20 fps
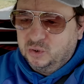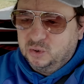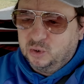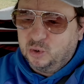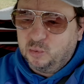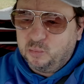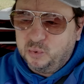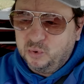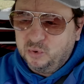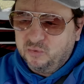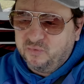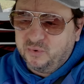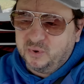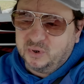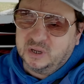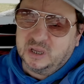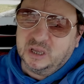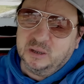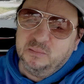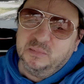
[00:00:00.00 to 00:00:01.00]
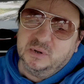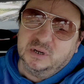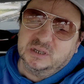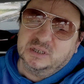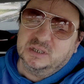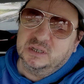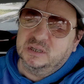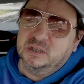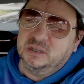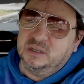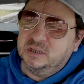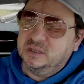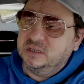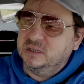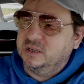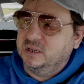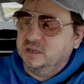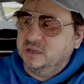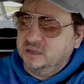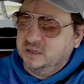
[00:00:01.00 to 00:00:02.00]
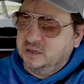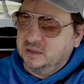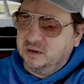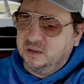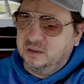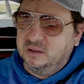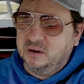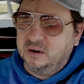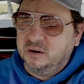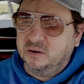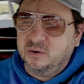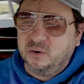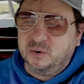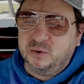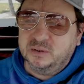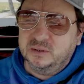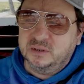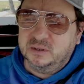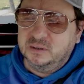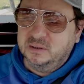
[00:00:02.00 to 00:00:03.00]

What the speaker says: to put few cameras and then click record,